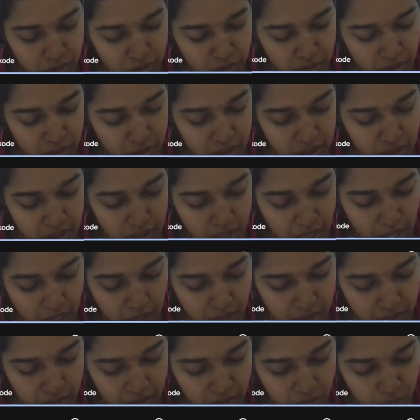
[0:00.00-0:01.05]
2 DC theta
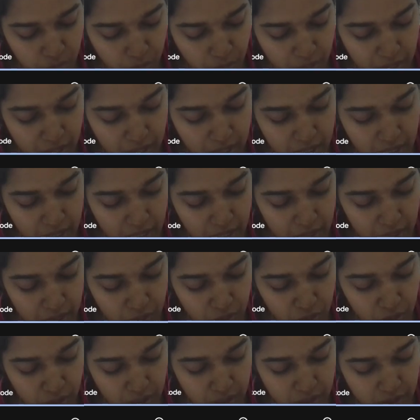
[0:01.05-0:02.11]
SS by
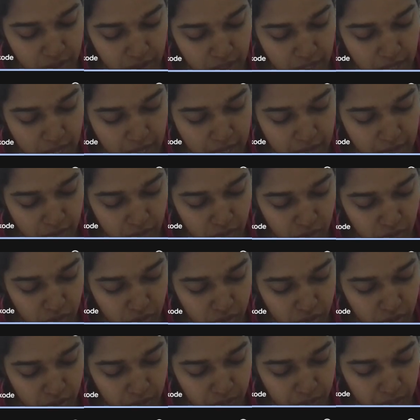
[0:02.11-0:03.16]
K2 DC A
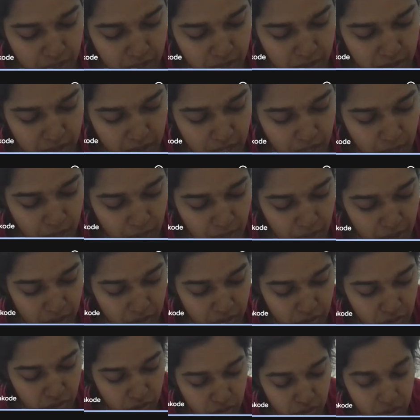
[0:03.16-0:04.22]
solution plus K
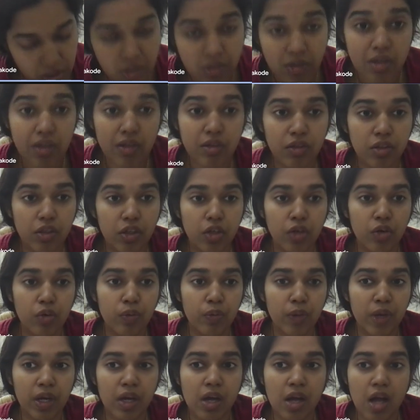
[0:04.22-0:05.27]
minus 2 DC J
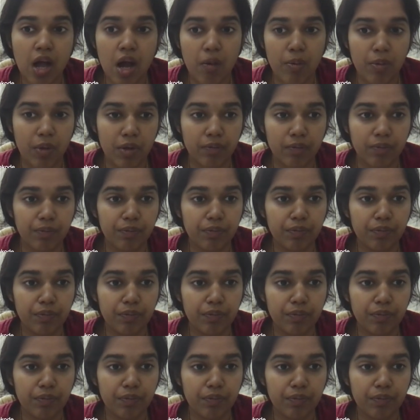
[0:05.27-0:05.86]
omega gamma.